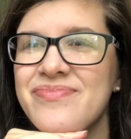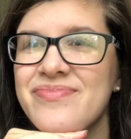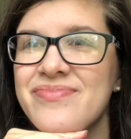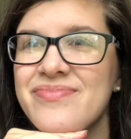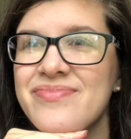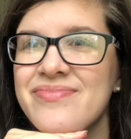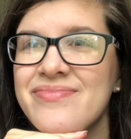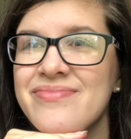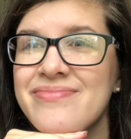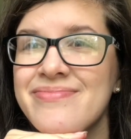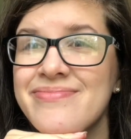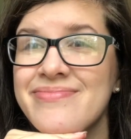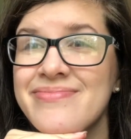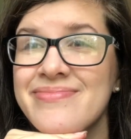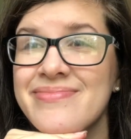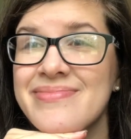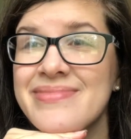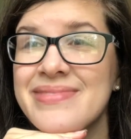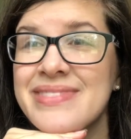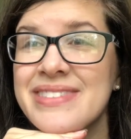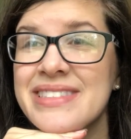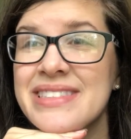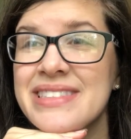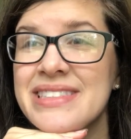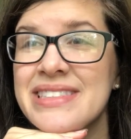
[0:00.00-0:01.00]

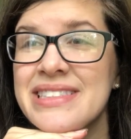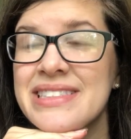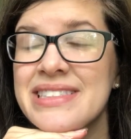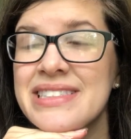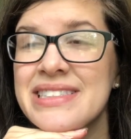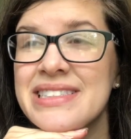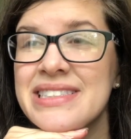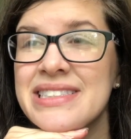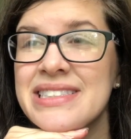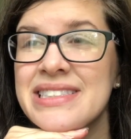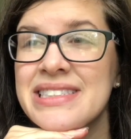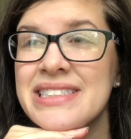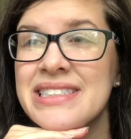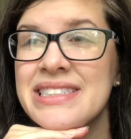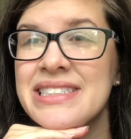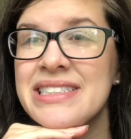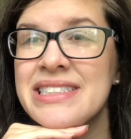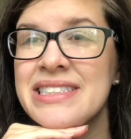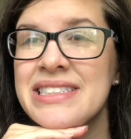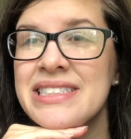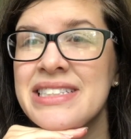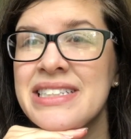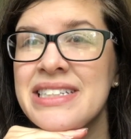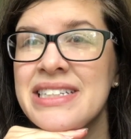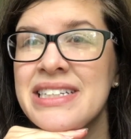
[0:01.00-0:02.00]

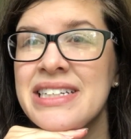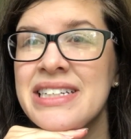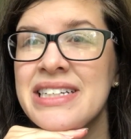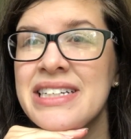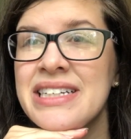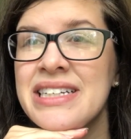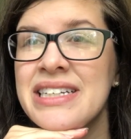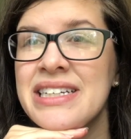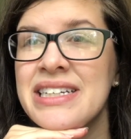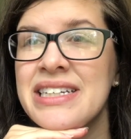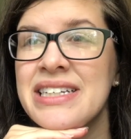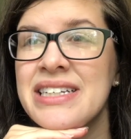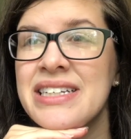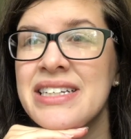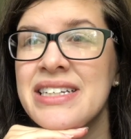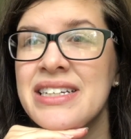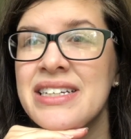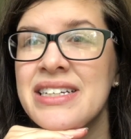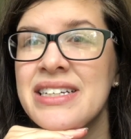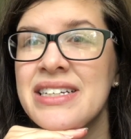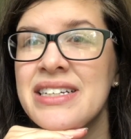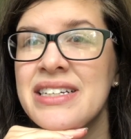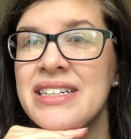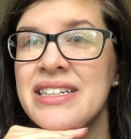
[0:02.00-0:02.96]
Nobody speaks.